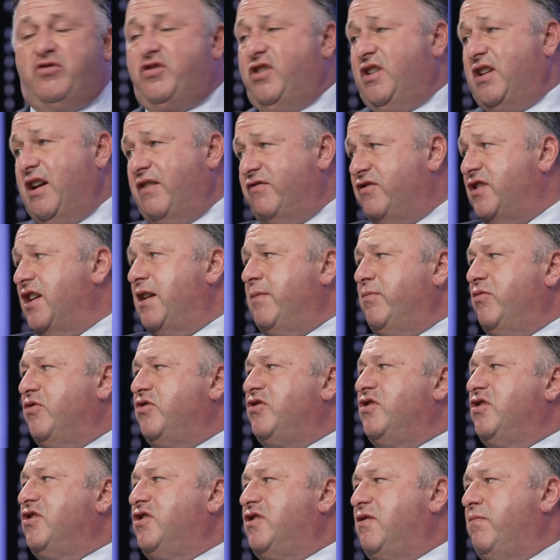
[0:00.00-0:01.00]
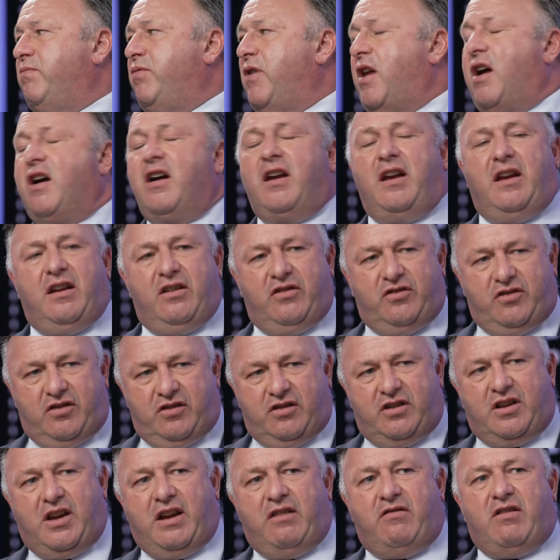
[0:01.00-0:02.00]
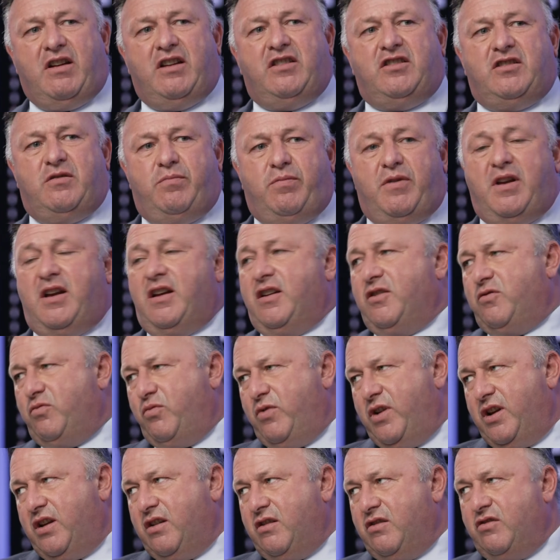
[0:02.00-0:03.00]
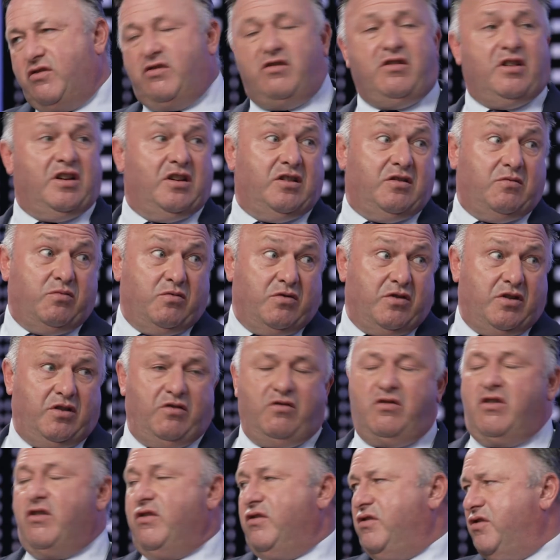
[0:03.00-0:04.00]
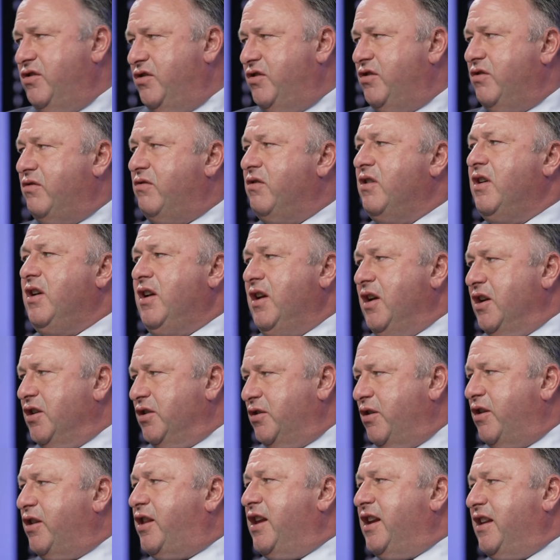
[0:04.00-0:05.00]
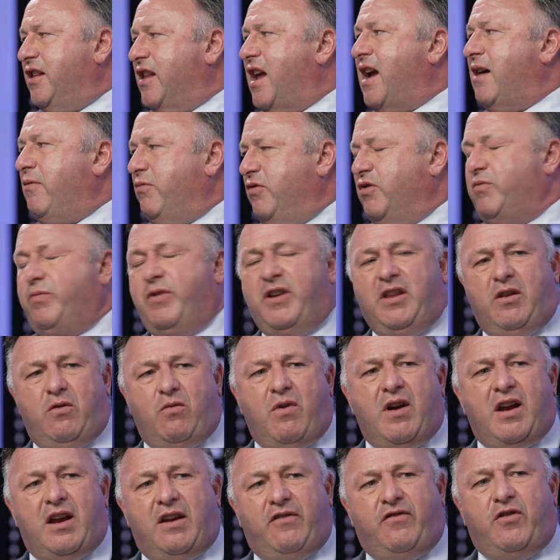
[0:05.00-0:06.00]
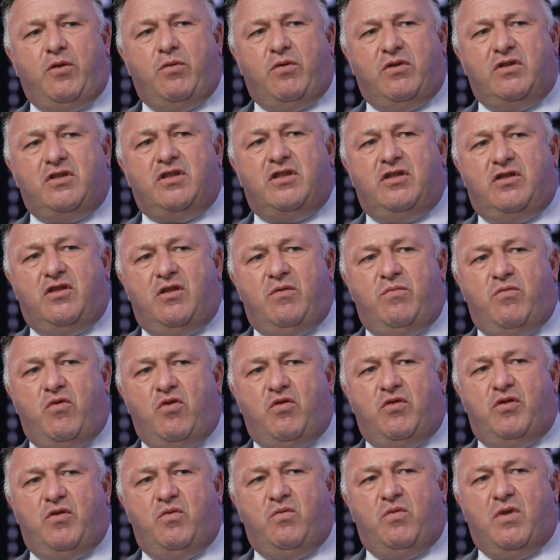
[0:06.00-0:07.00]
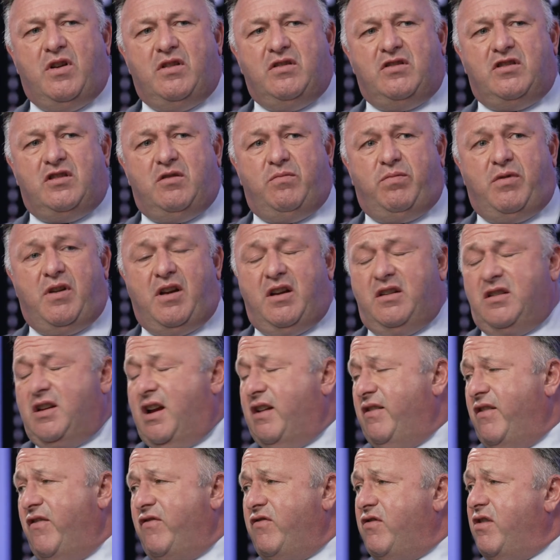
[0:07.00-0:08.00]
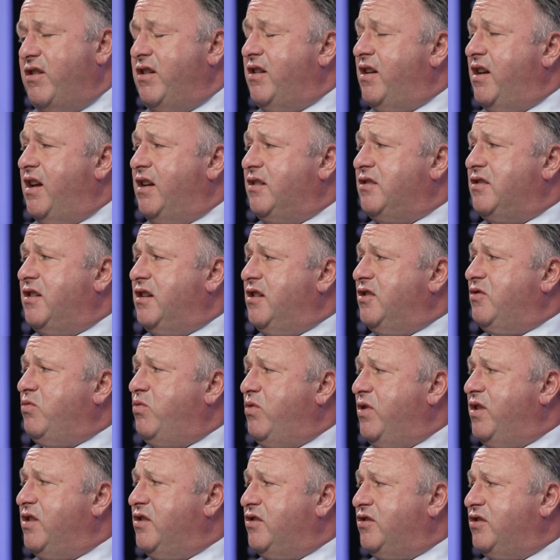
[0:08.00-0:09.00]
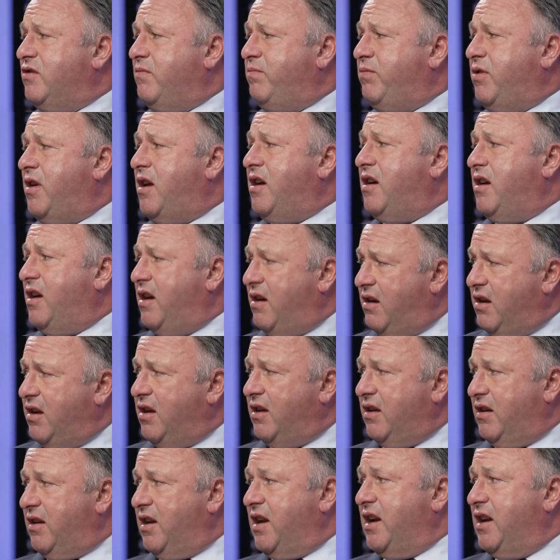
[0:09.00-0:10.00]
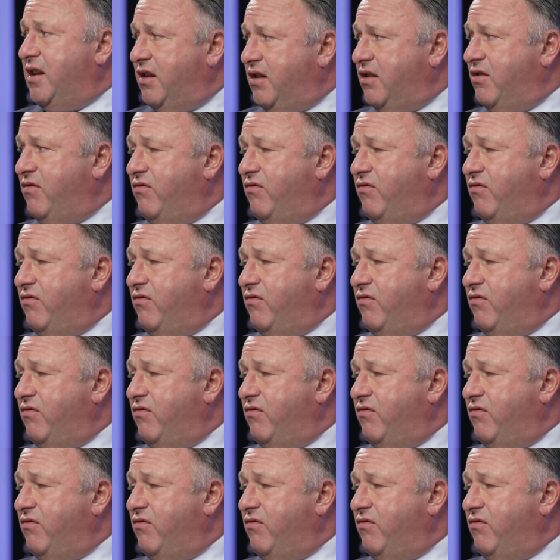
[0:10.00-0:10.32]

you have tables to suppliers and say, right, suppliers, we're going to do this, what are you going to do? So I think that would be the way if you want to do more than one supplier. I've never run an exercise with a supplier in the